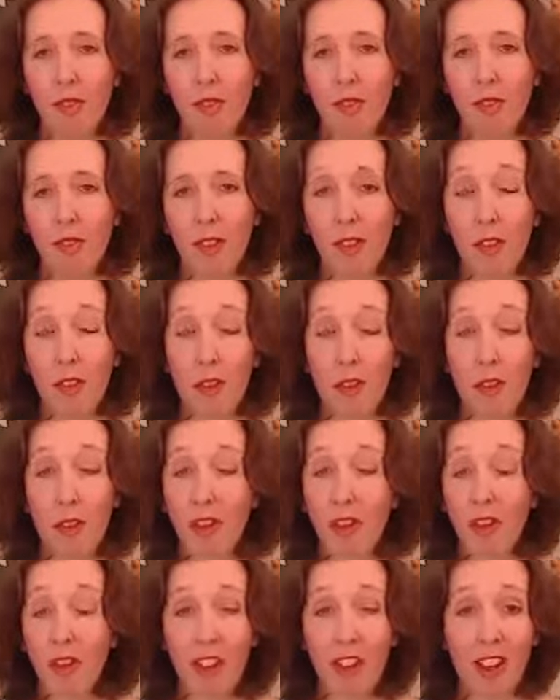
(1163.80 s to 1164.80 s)
You can feel
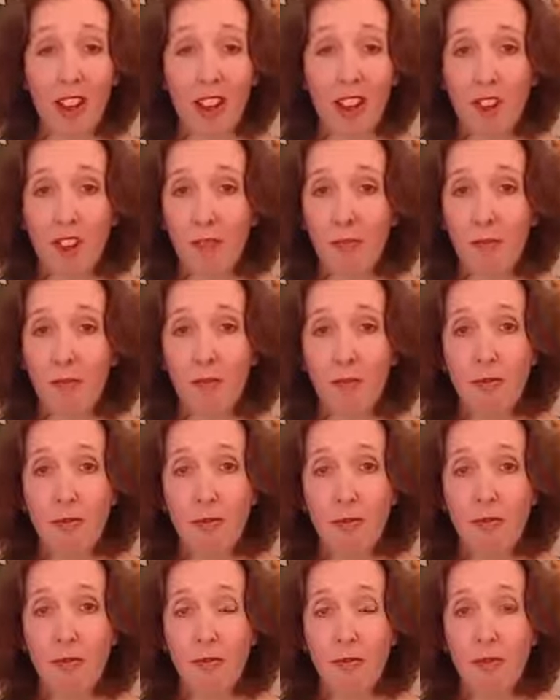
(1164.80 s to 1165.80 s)
sad.
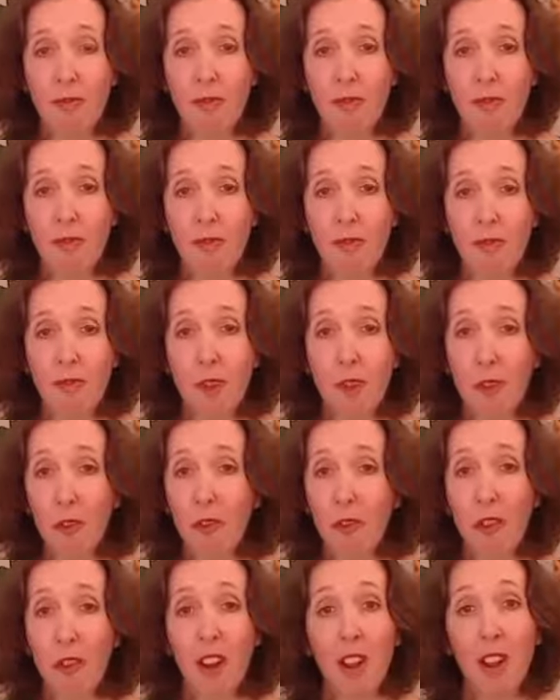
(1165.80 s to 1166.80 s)
You can
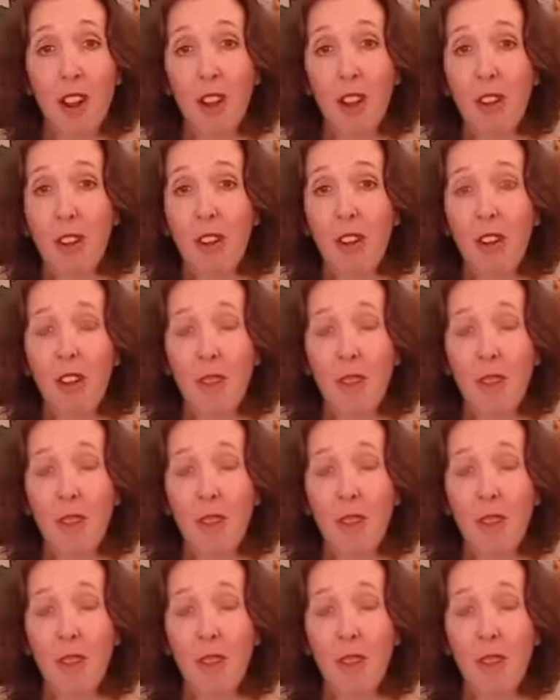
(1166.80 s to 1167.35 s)
feel angry.